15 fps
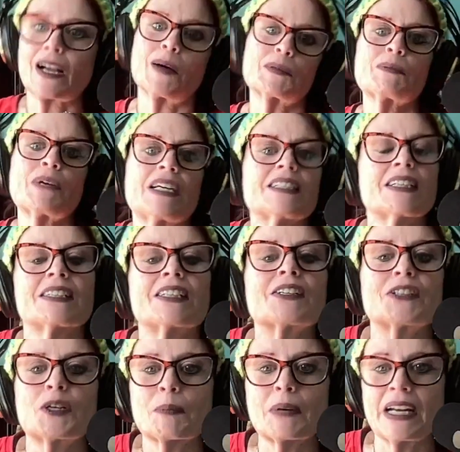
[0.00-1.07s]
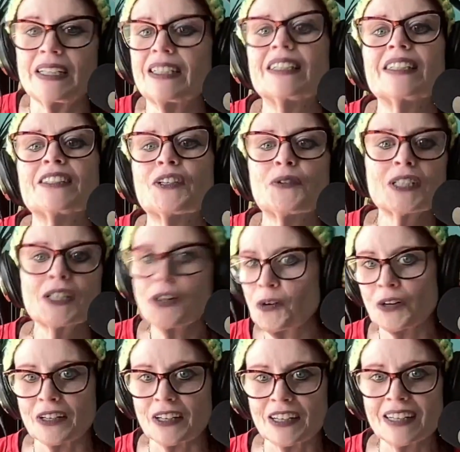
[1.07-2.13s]
compromise until you're painted into a
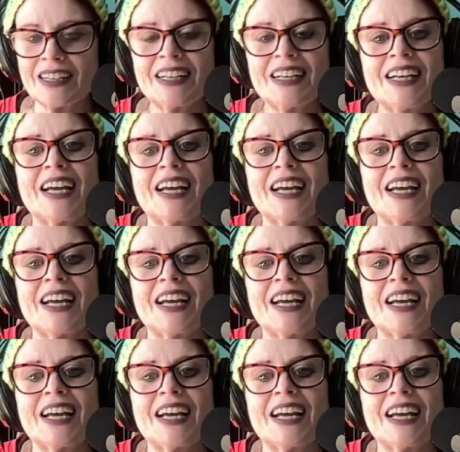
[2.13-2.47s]
corner,